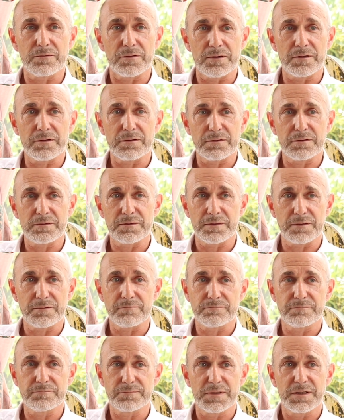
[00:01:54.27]
and
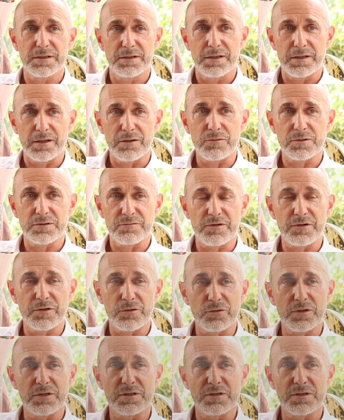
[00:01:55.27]
it was a very good